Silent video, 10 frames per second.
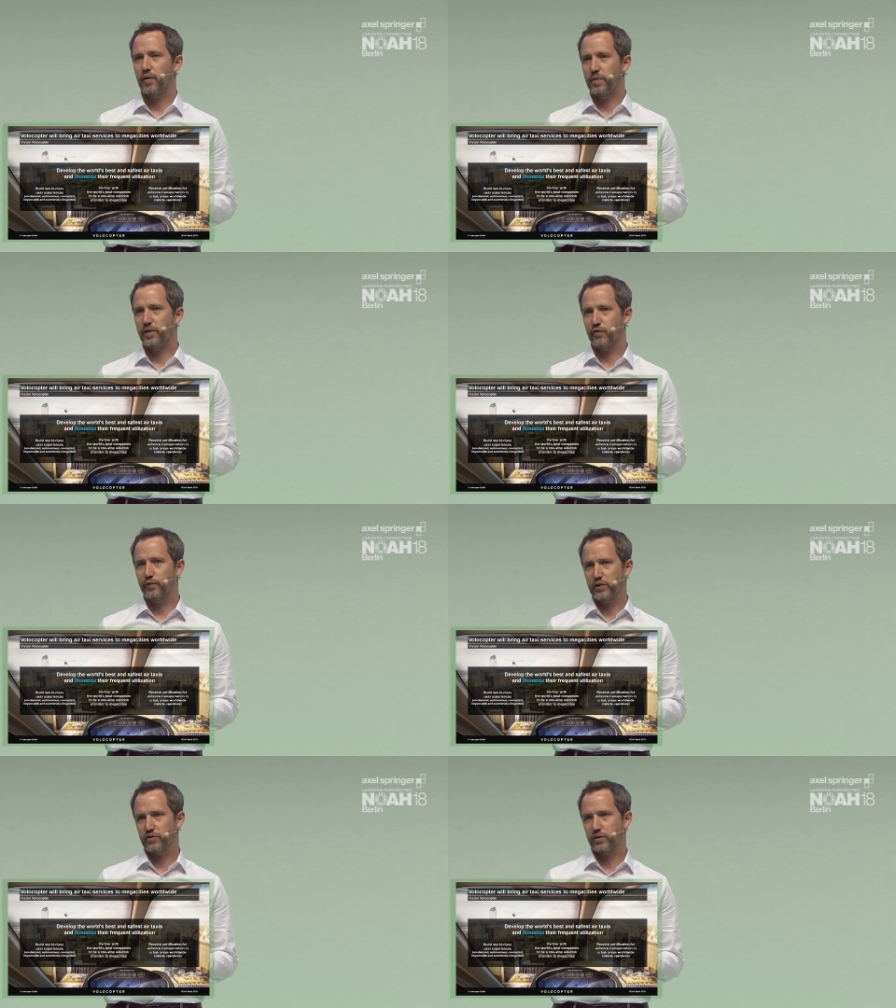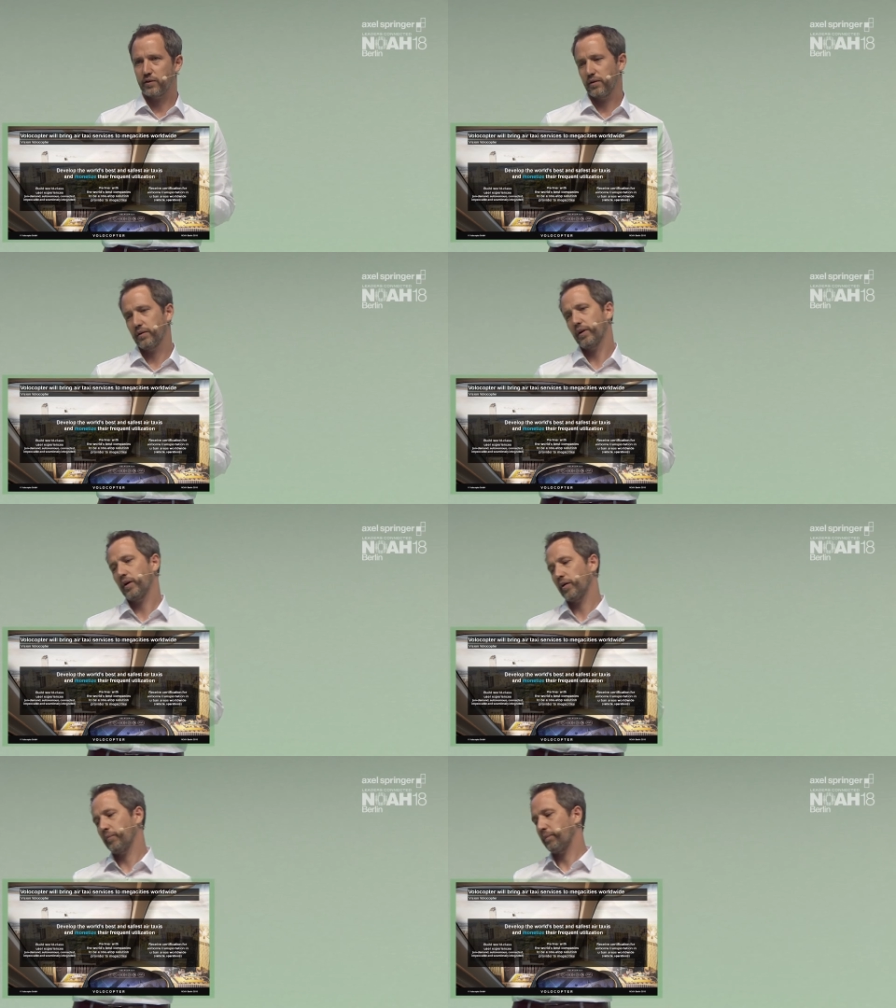the official
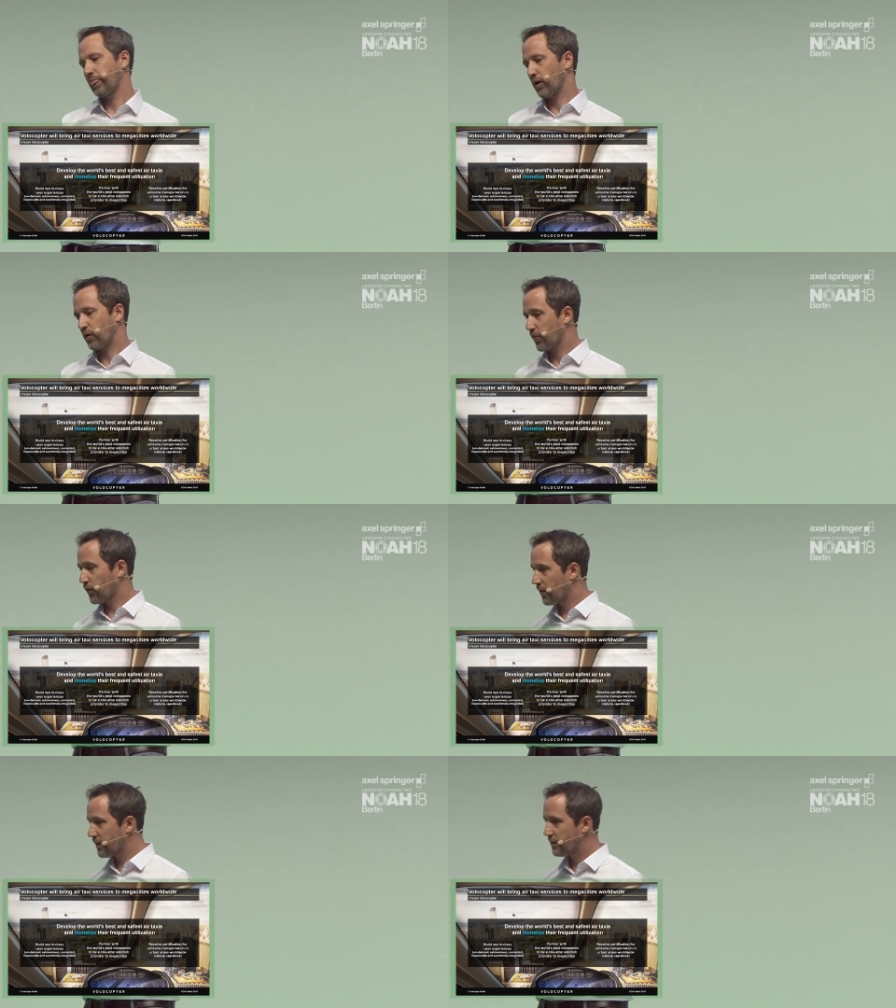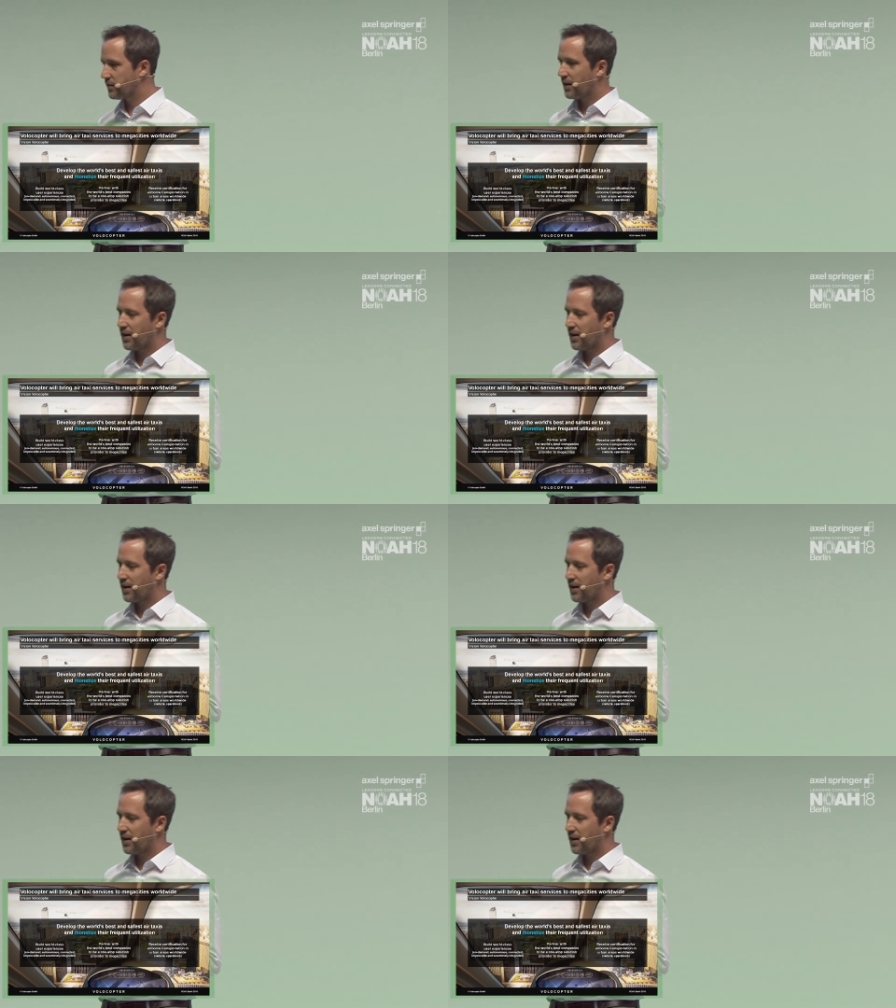um, authorities,